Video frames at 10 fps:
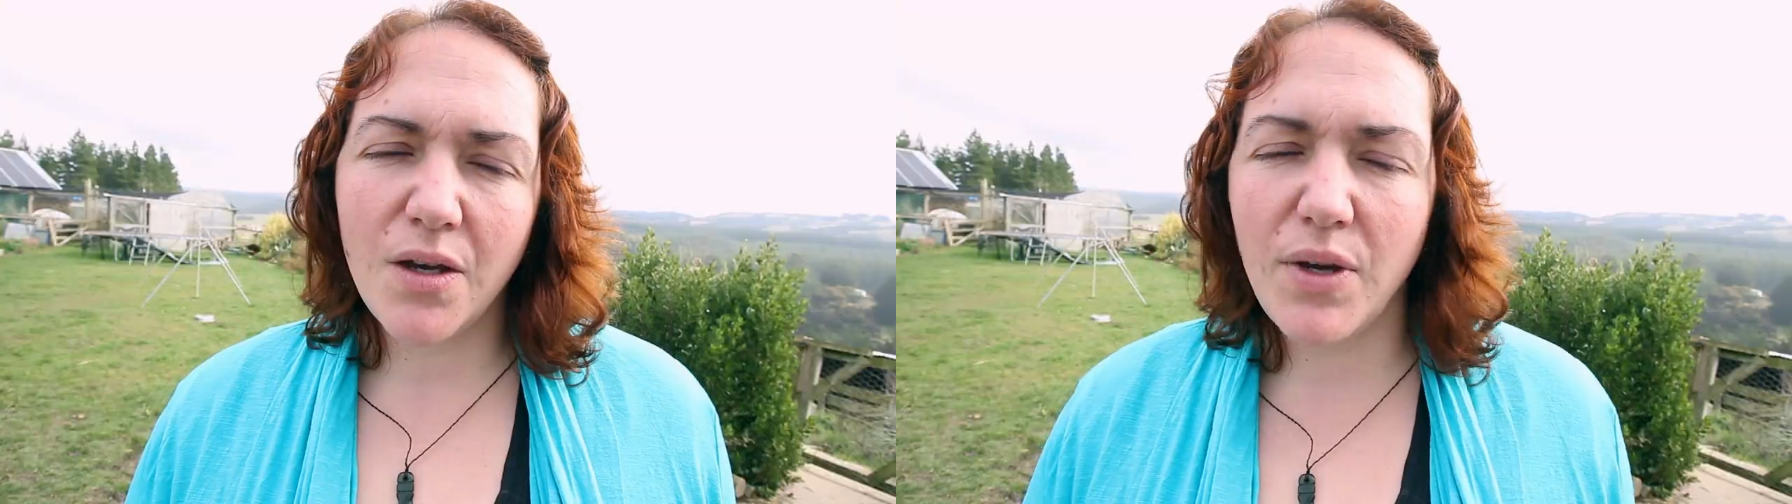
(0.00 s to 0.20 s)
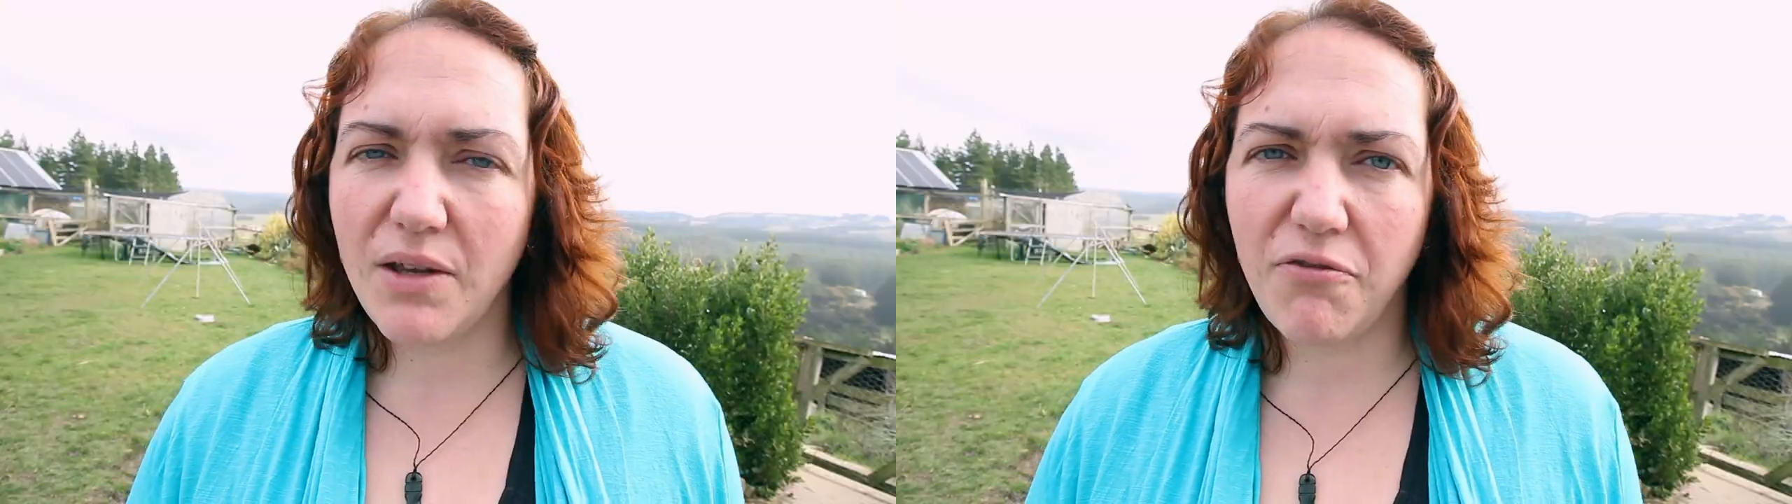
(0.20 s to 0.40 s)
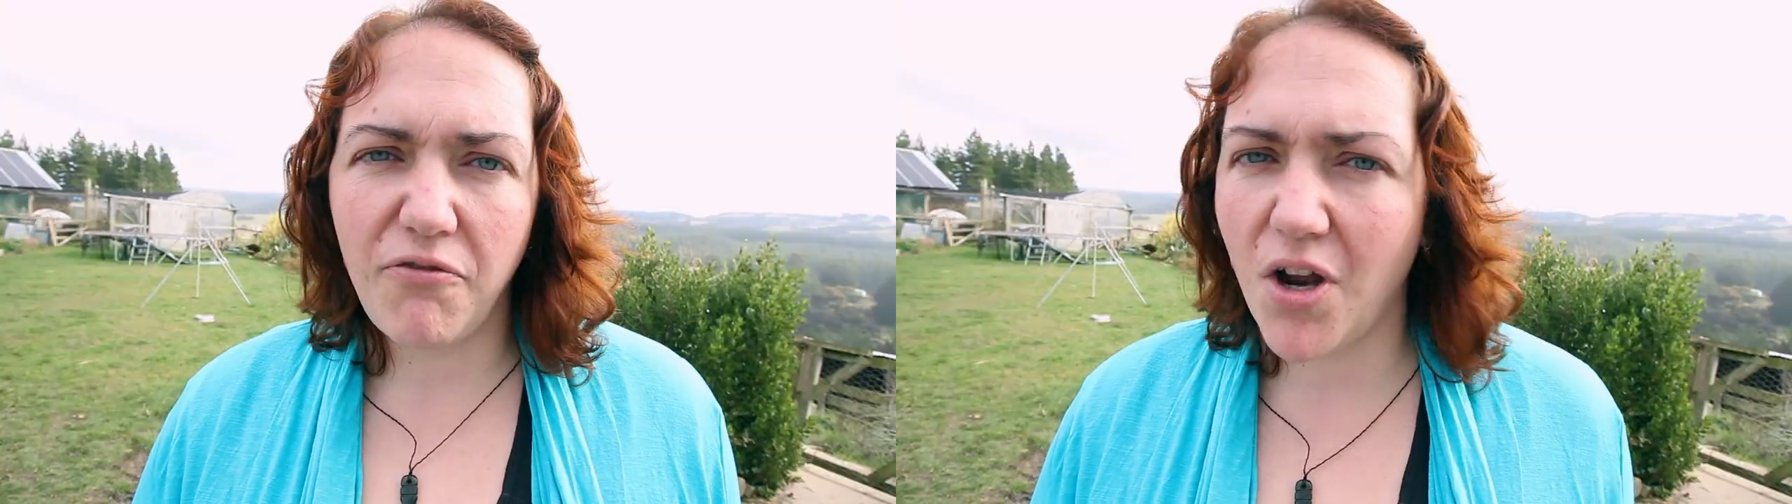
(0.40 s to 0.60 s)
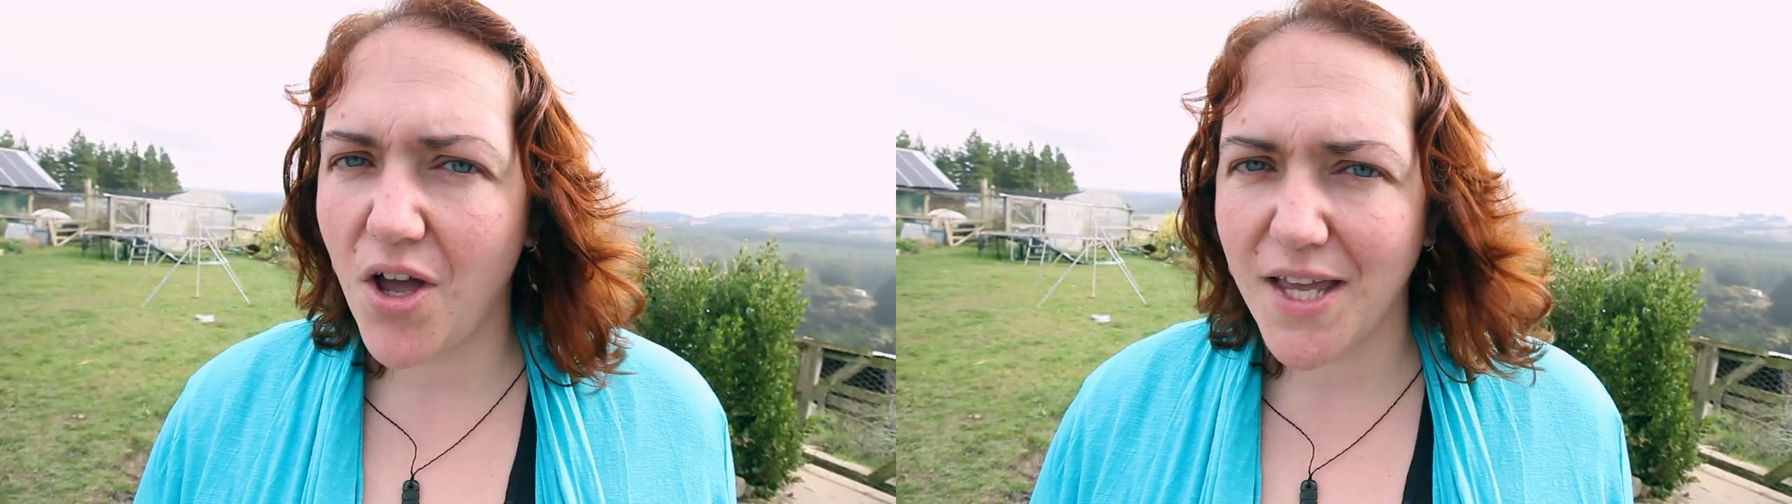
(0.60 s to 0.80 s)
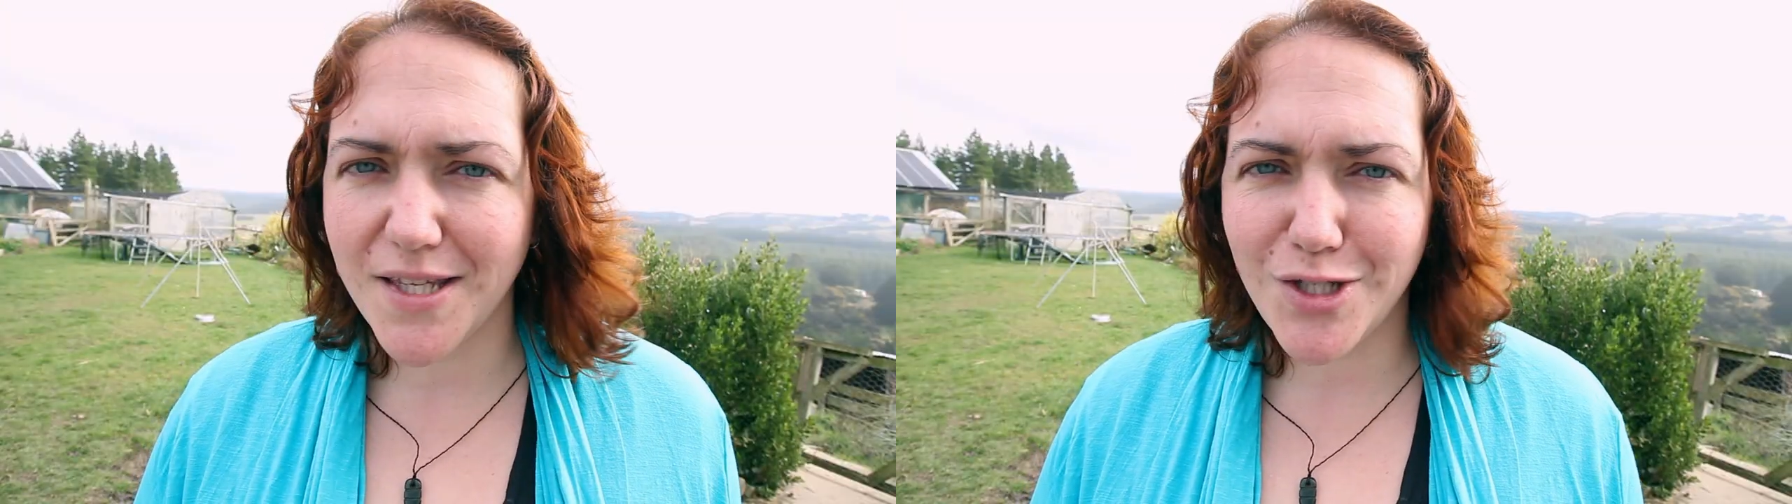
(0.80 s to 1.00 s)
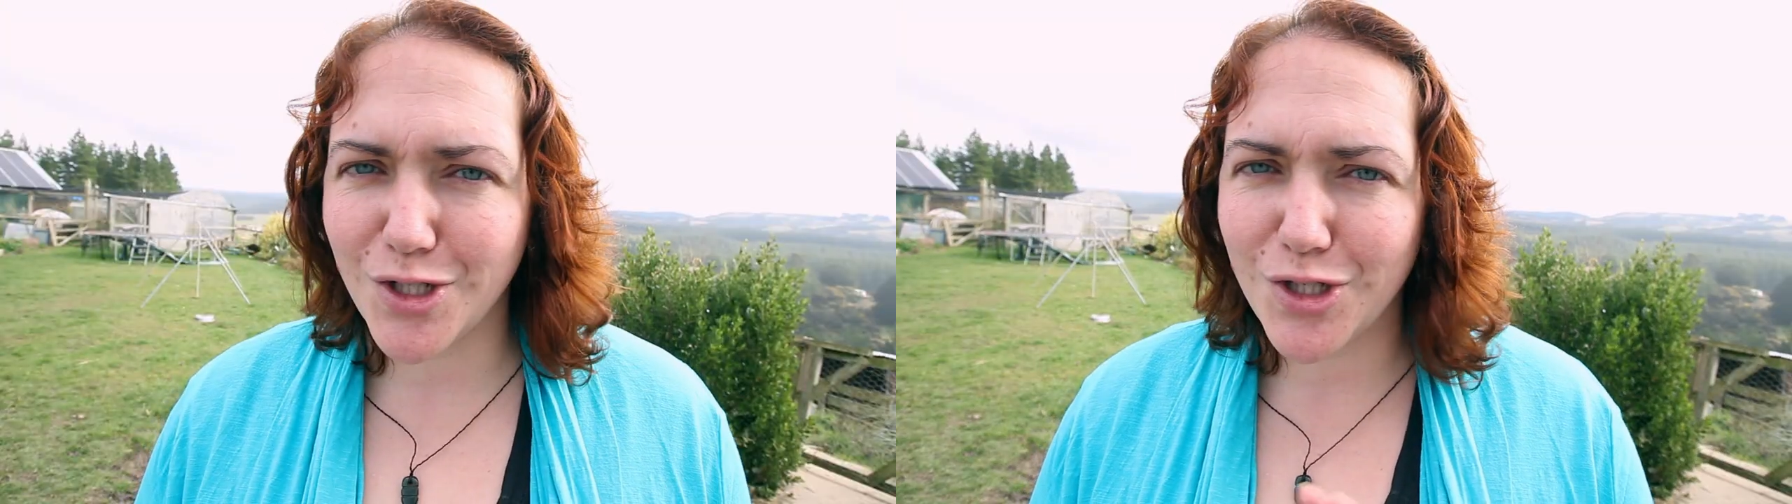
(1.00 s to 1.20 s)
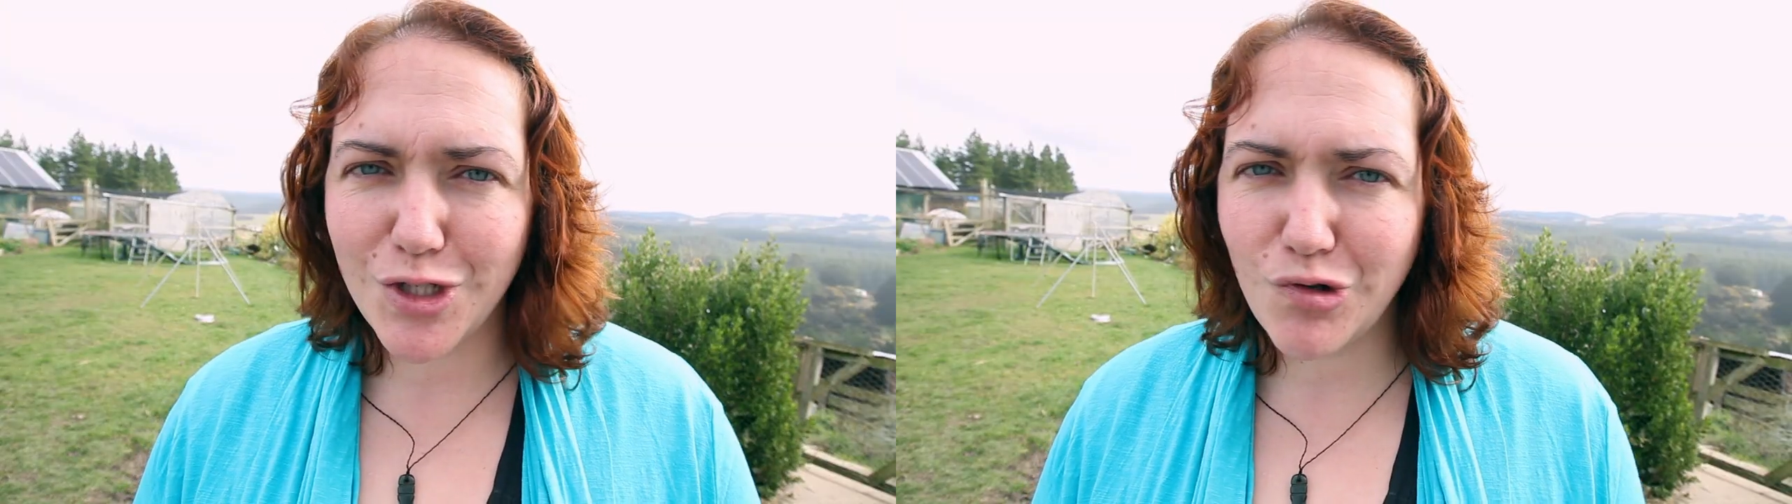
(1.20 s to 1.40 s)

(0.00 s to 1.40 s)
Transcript: they'll eat flies just